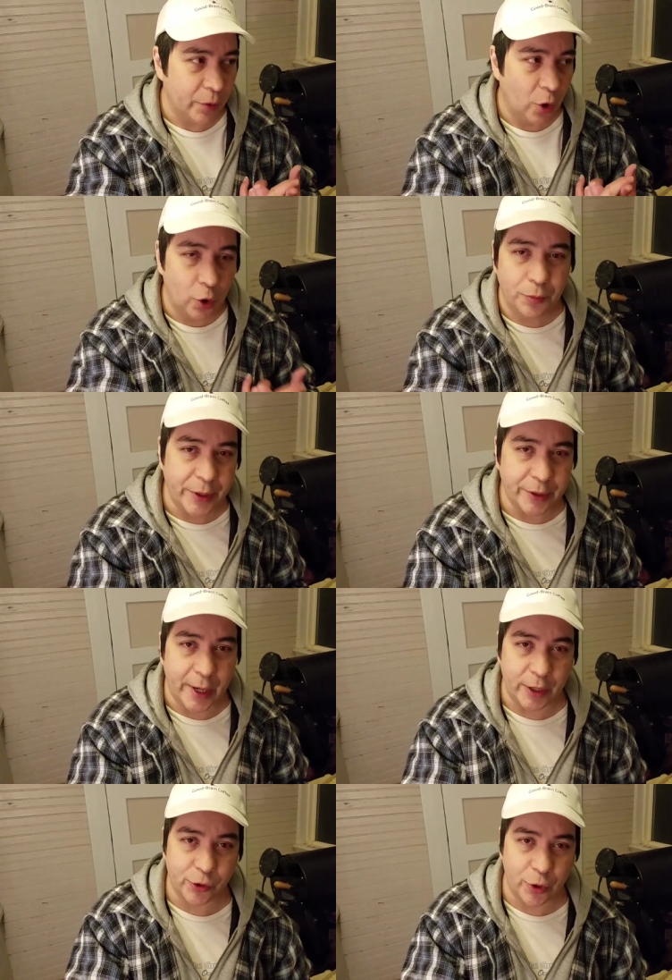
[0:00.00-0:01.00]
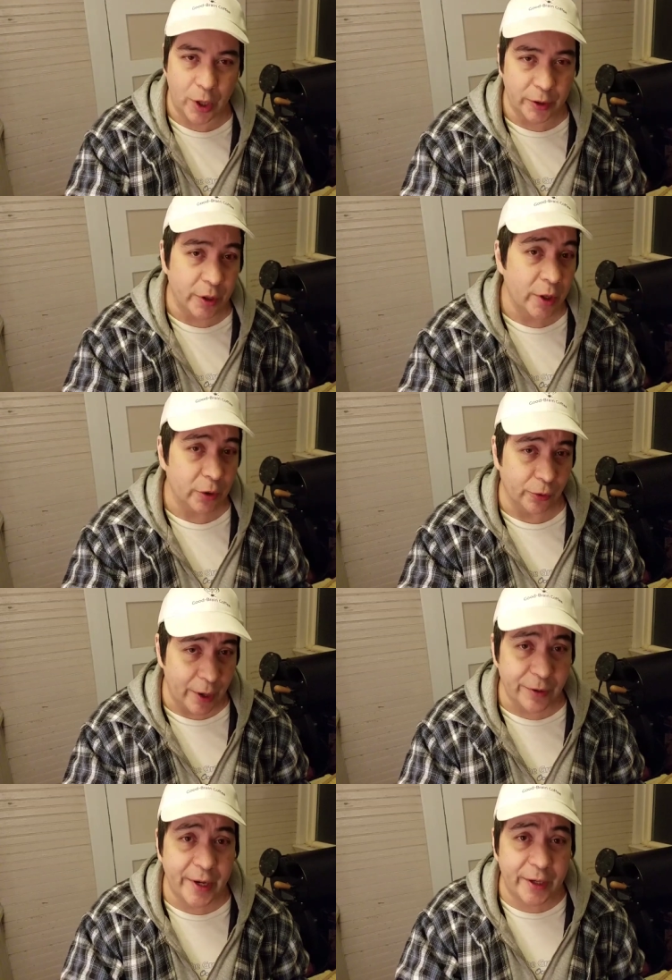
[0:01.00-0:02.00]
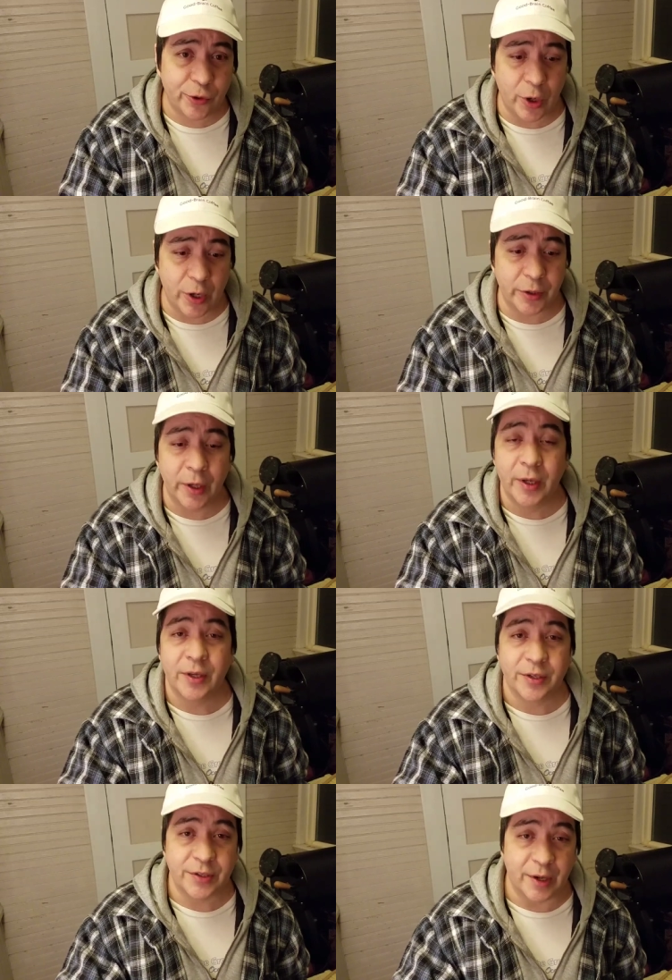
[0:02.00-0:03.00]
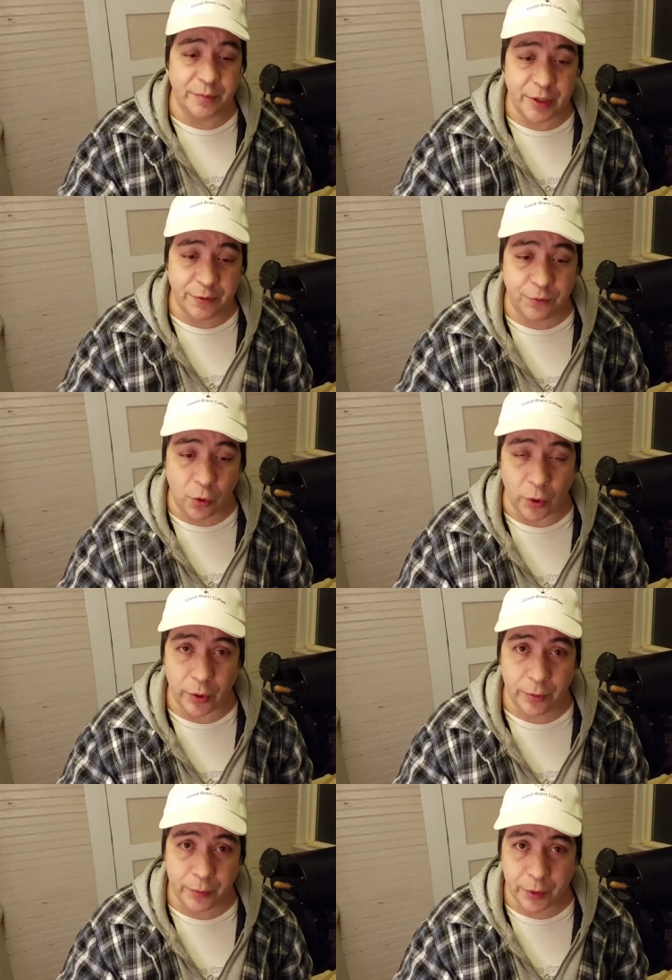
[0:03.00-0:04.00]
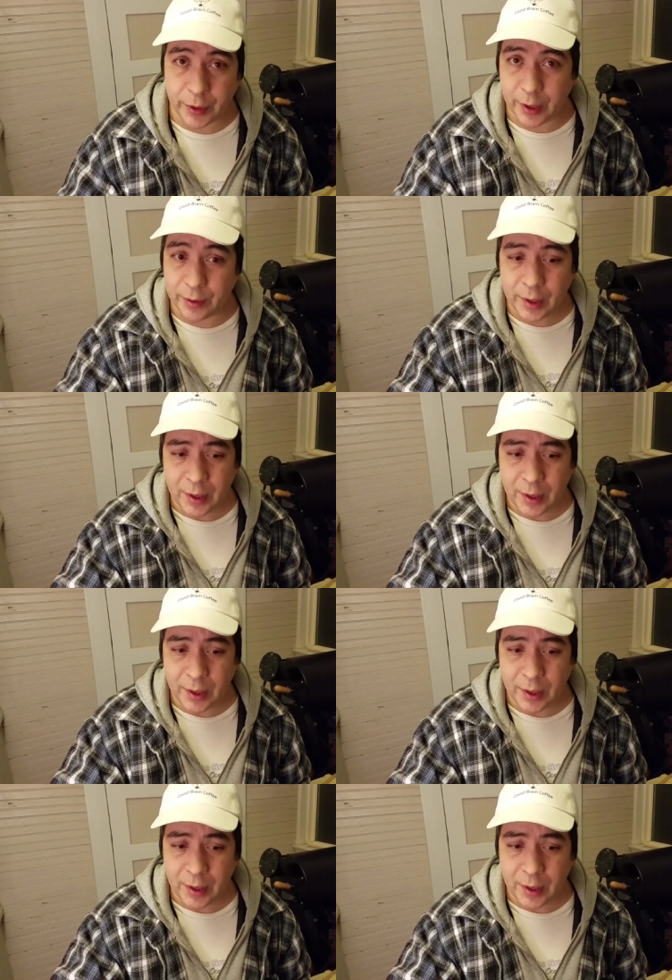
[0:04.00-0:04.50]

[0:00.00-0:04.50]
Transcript: whole bean Agtron, ground Agtron 74, okay?